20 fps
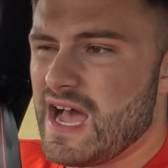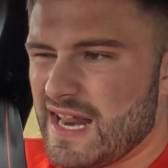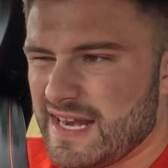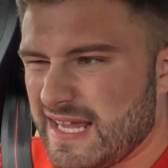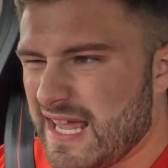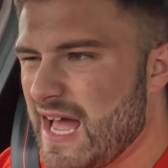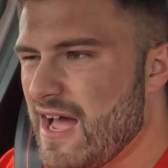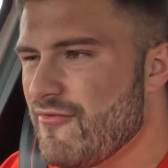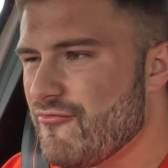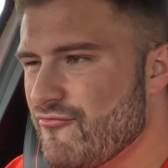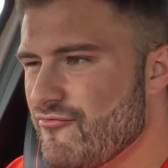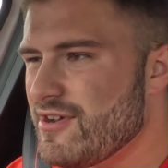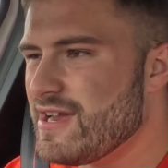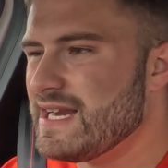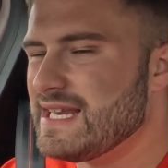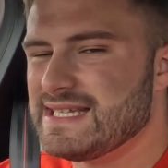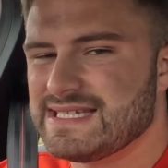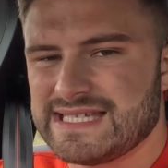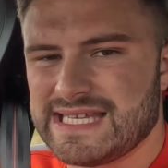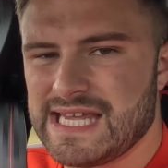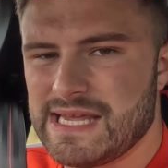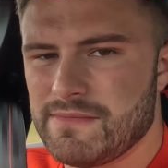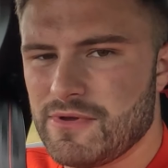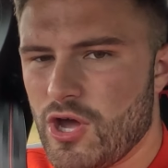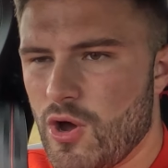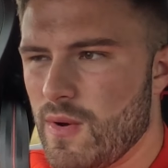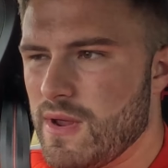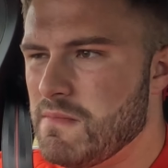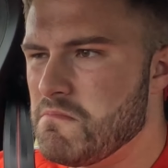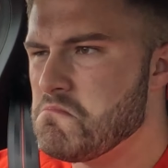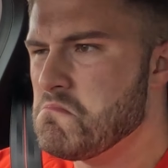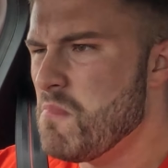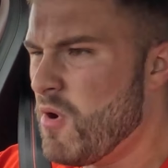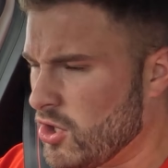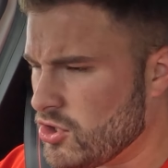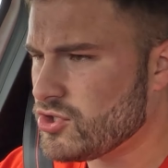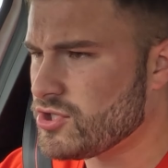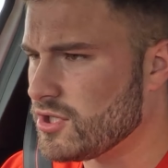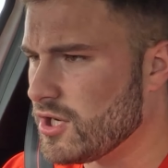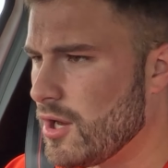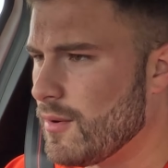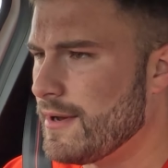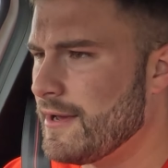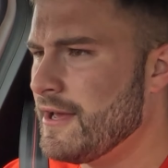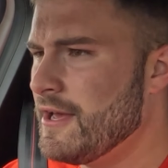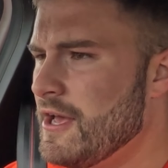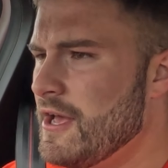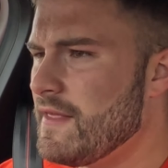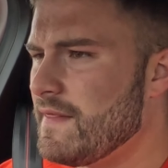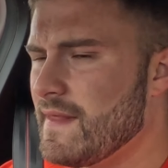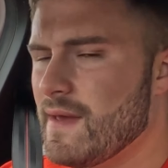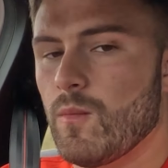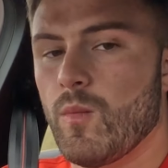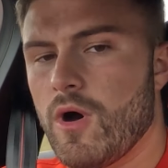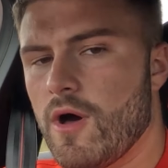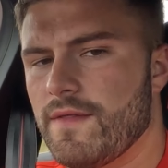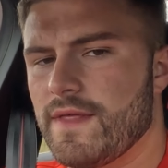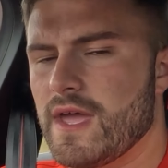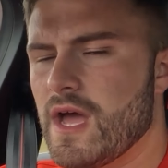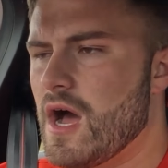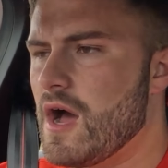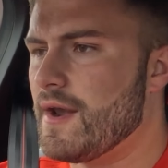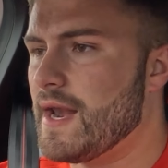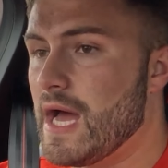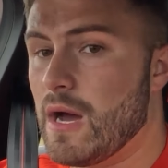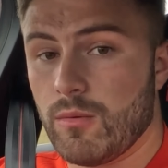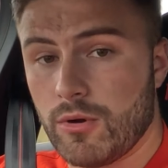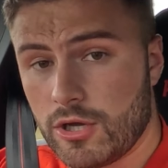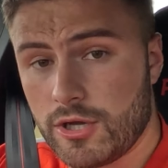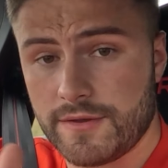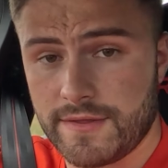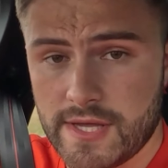And I can't really see him going much lower than what they are now. Look